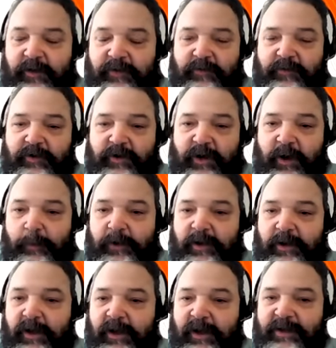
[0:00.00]
through your
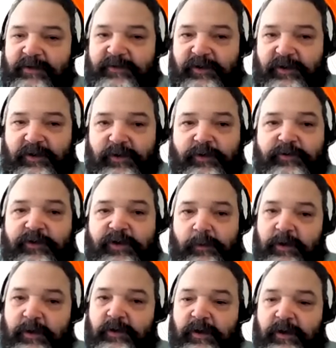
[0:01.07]
company, is to use
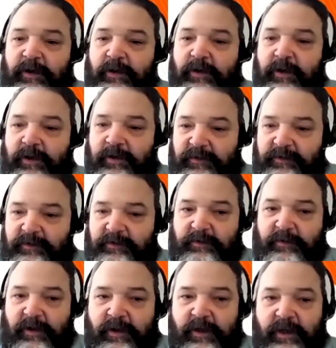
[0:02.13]
Community Edition.
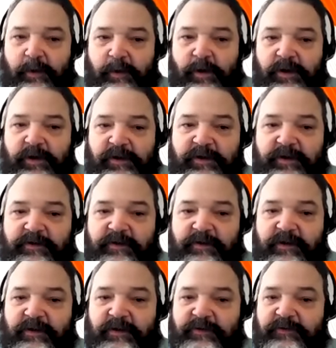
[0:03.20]
Community
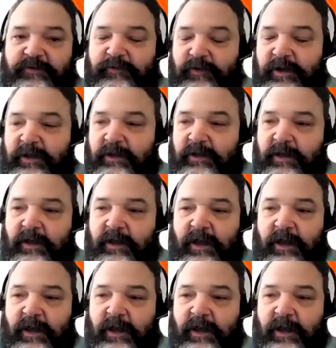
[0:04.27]
Edition is free.